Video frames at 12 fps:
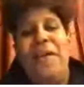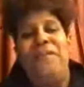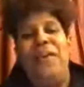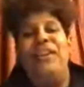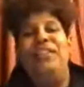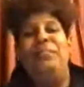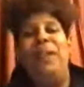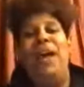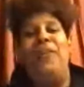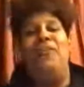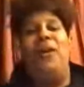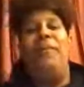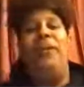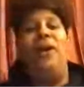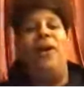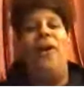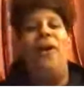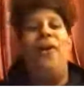first black woman to
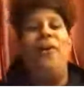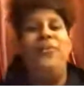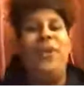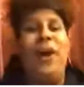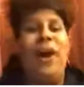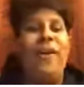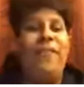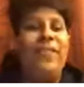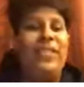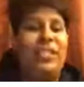hold the office